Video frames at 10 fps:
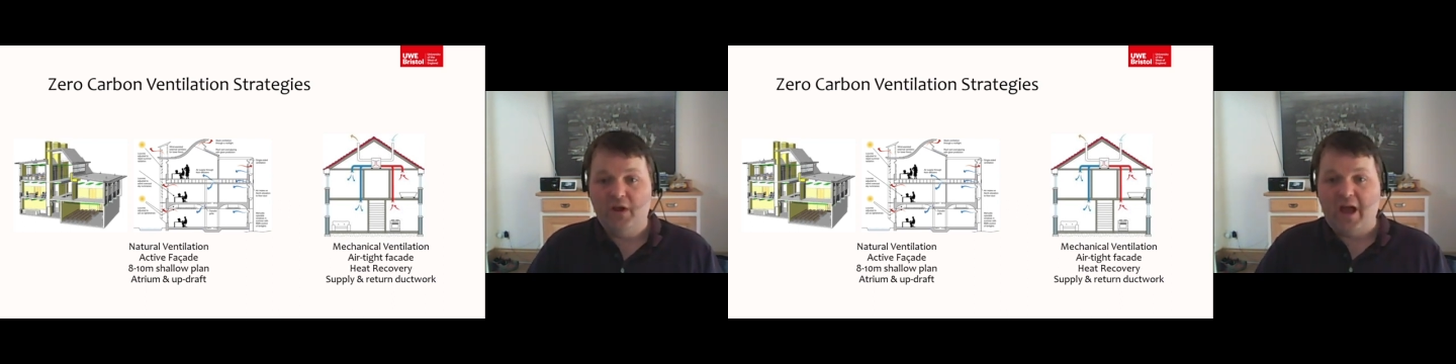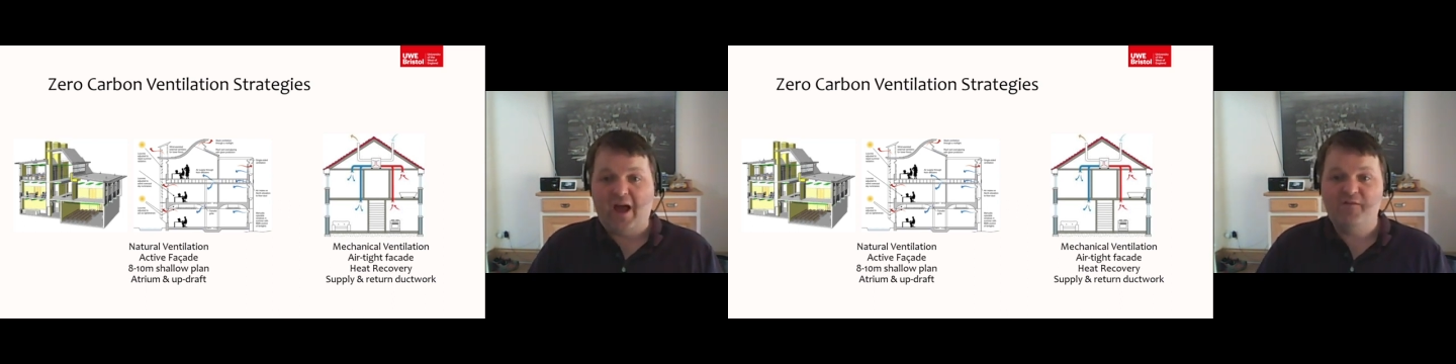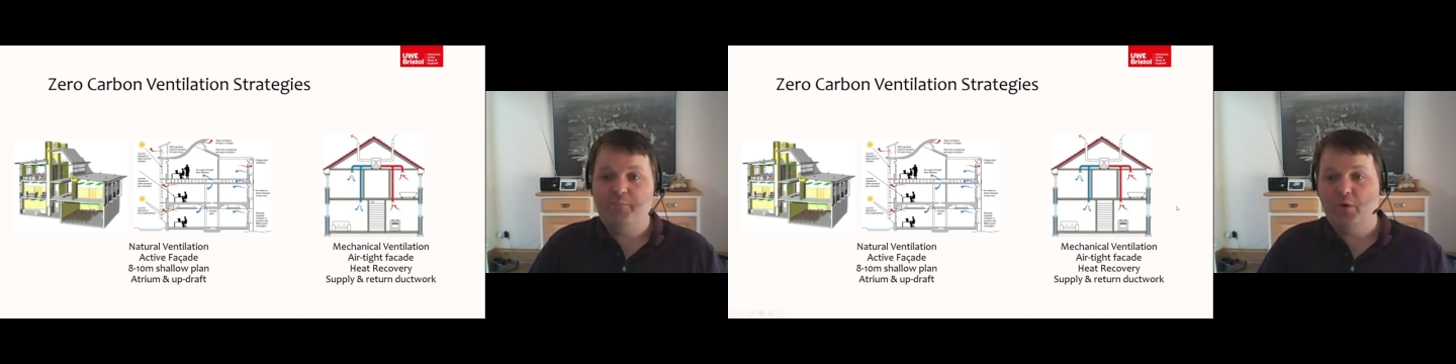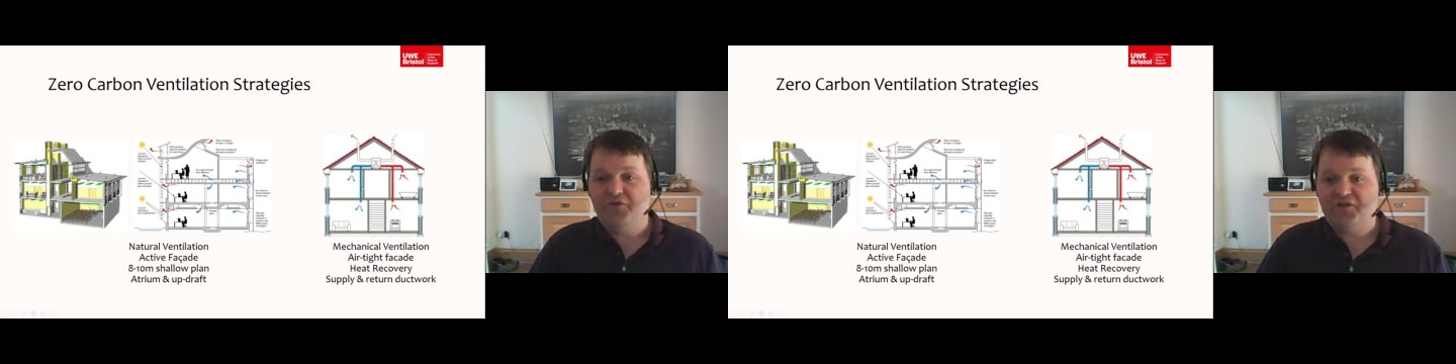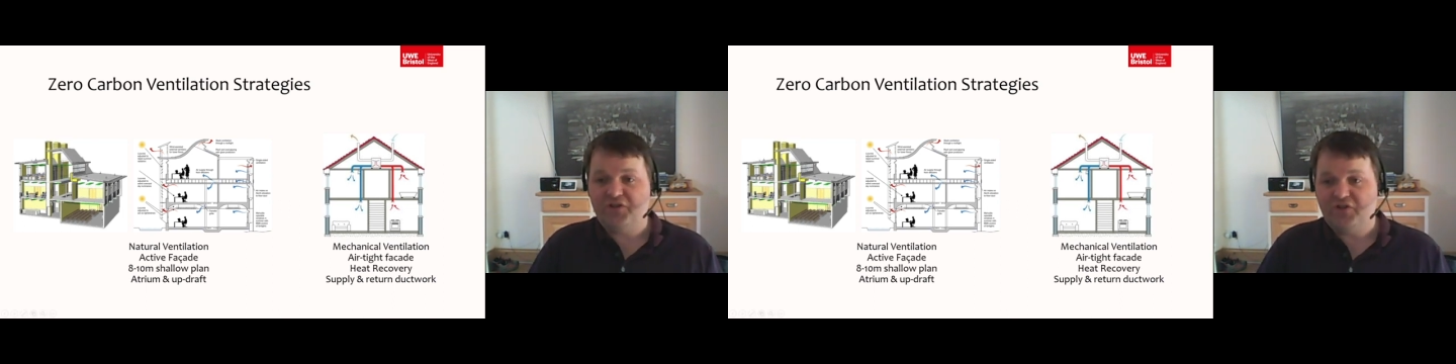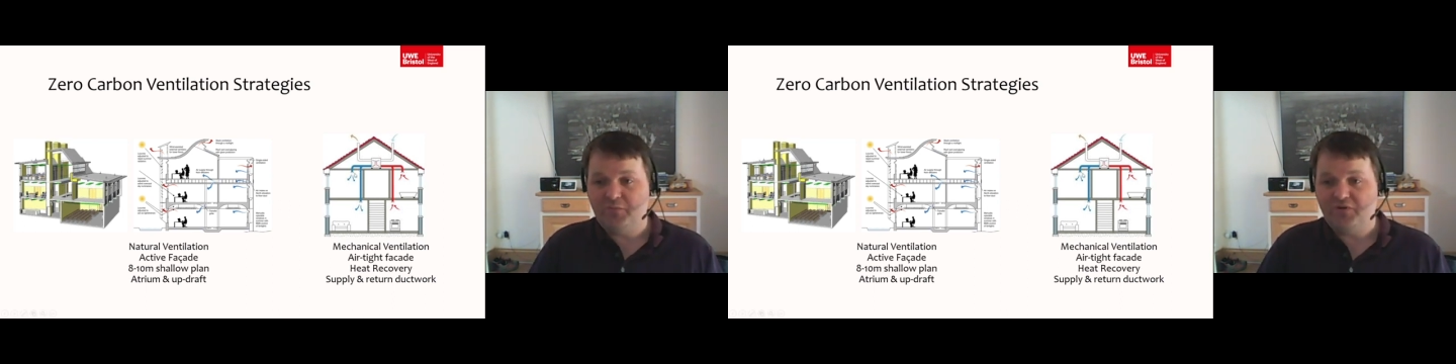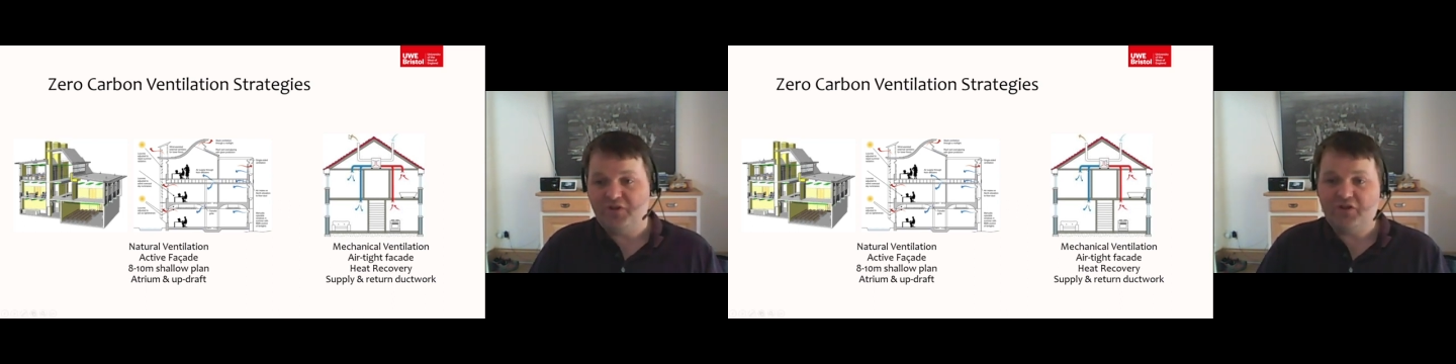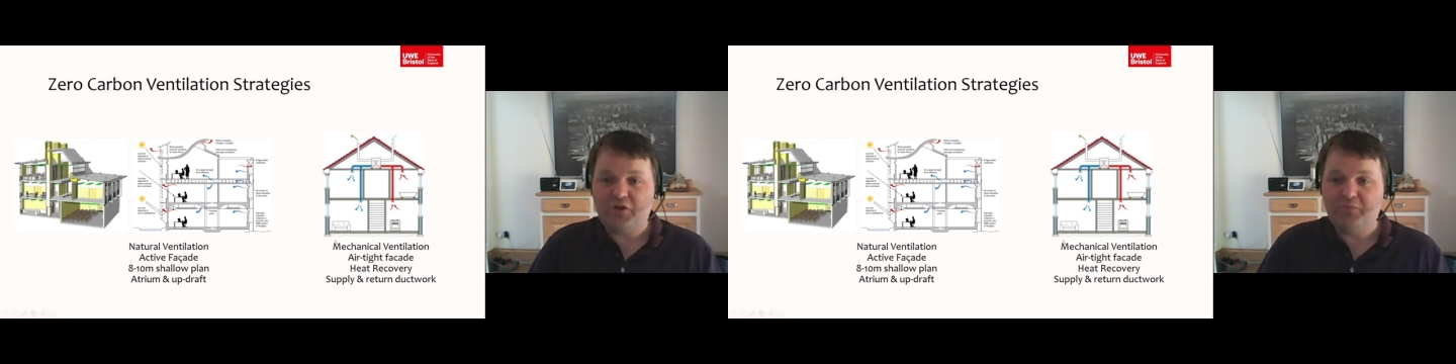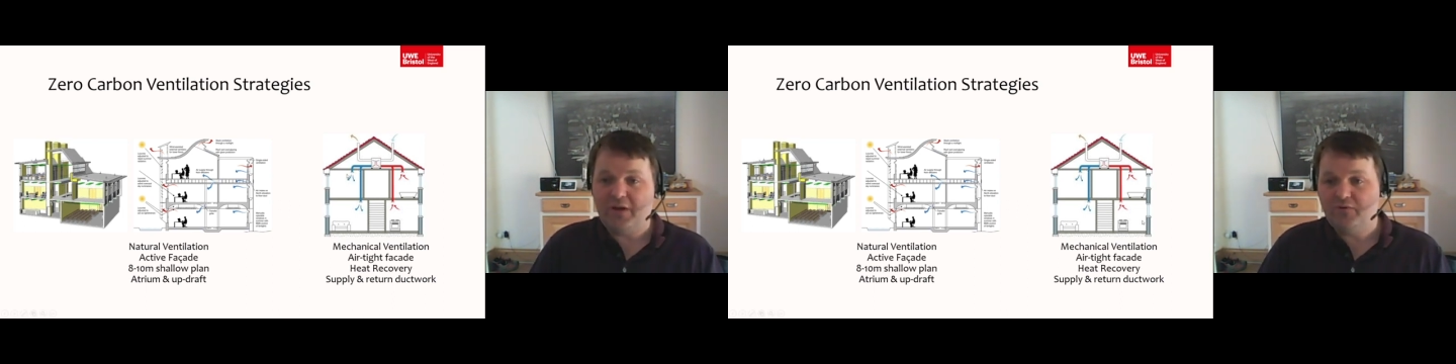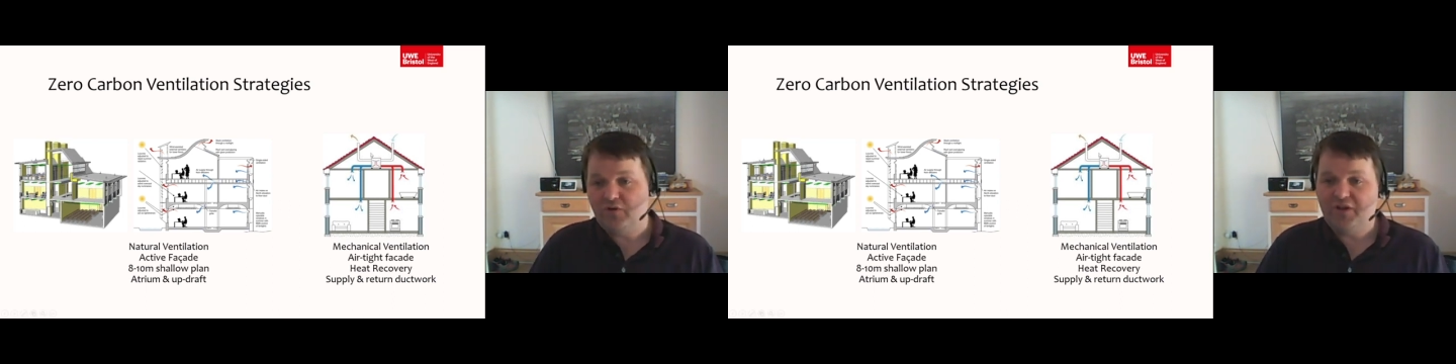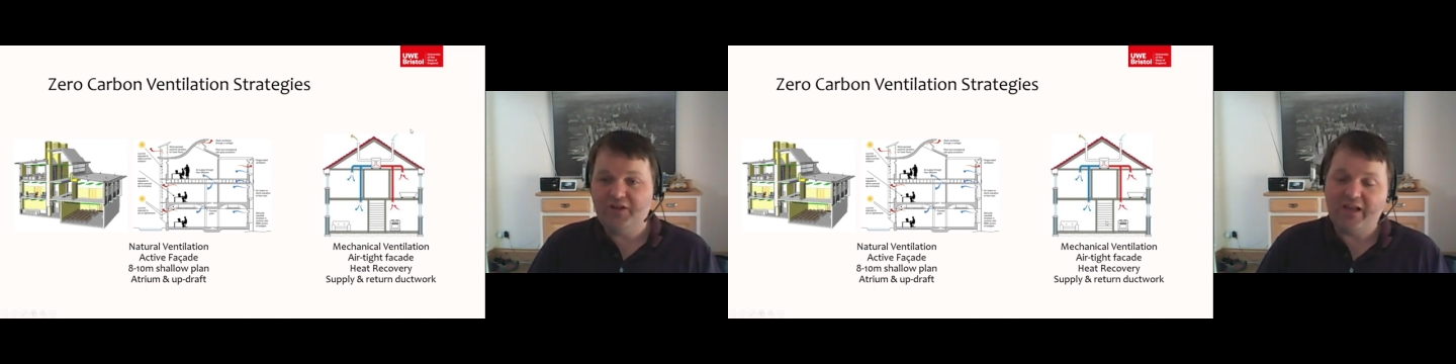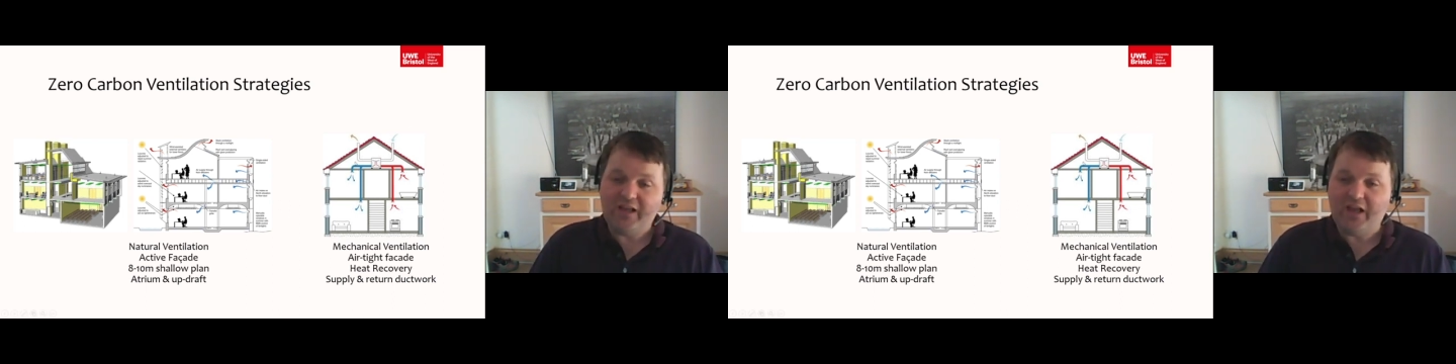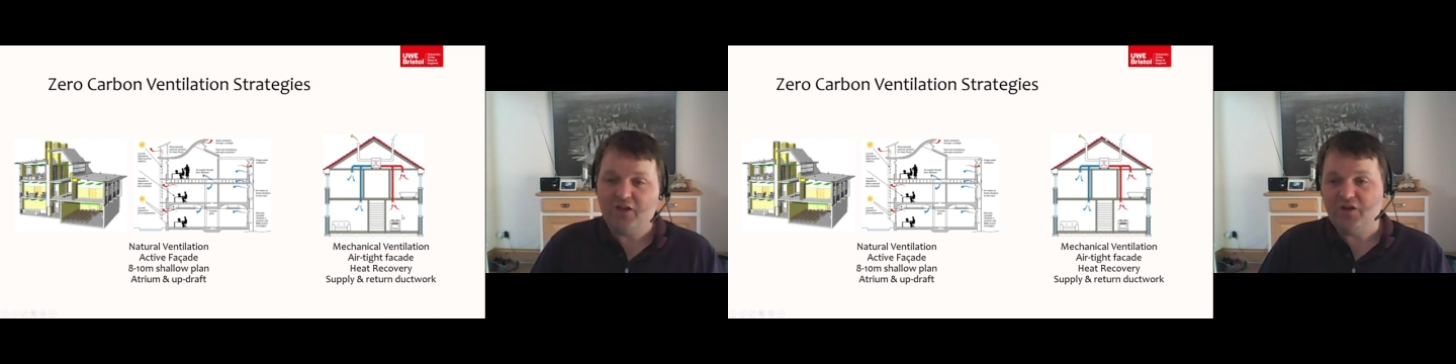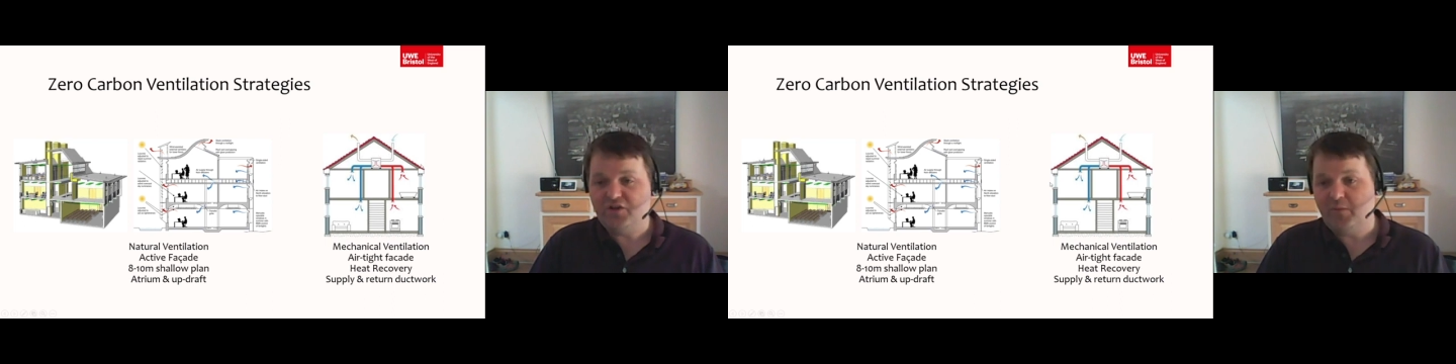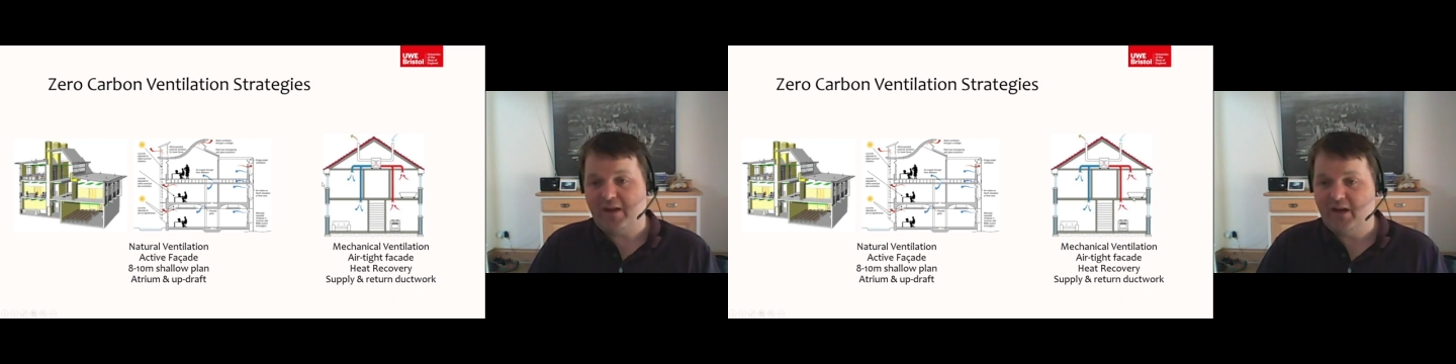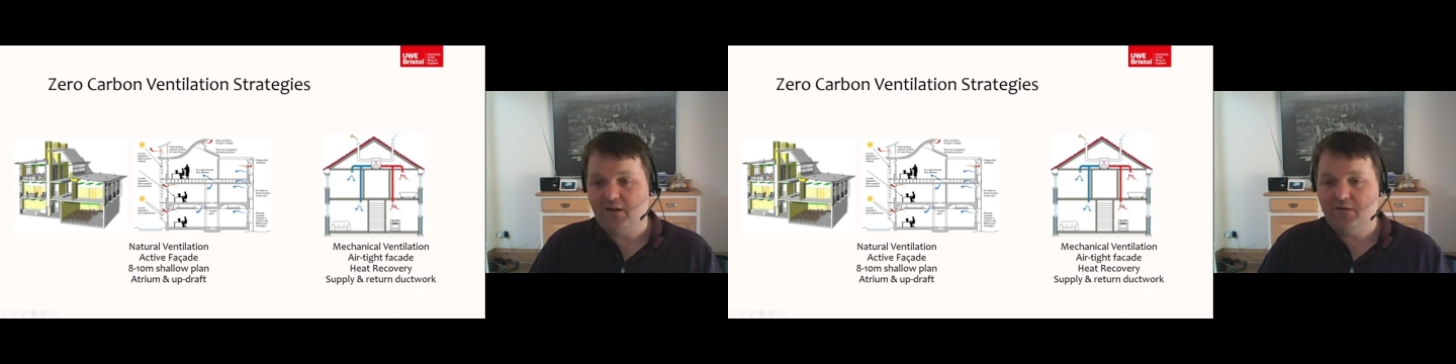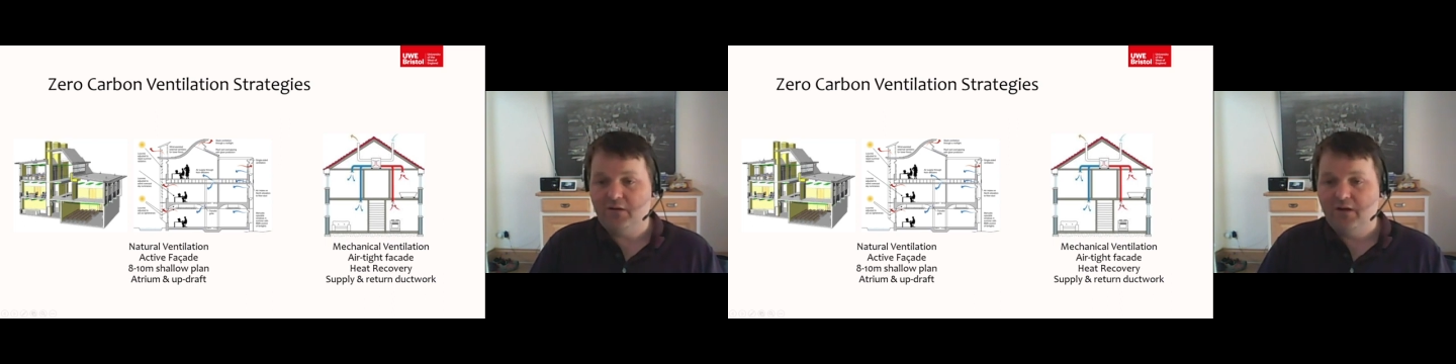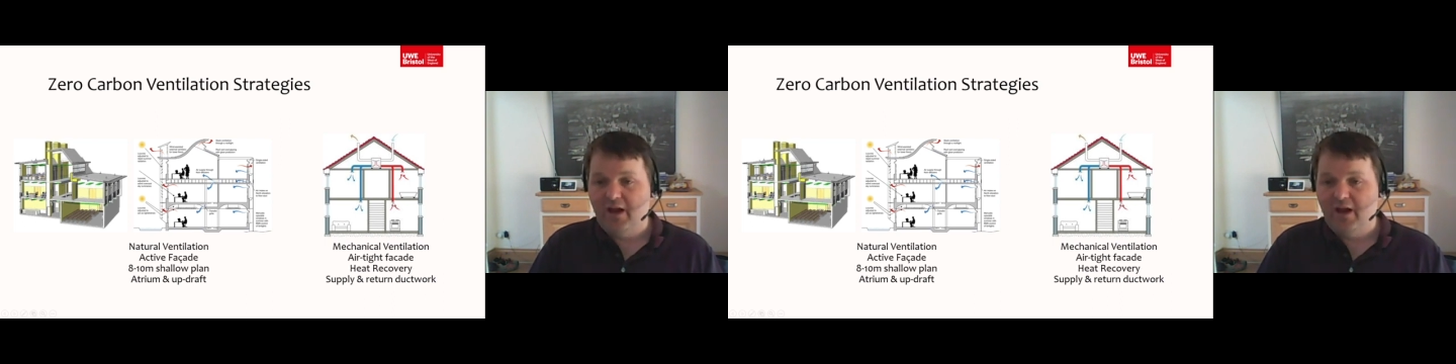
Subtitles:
Have both systems. And sometimes during the day it does mechanical,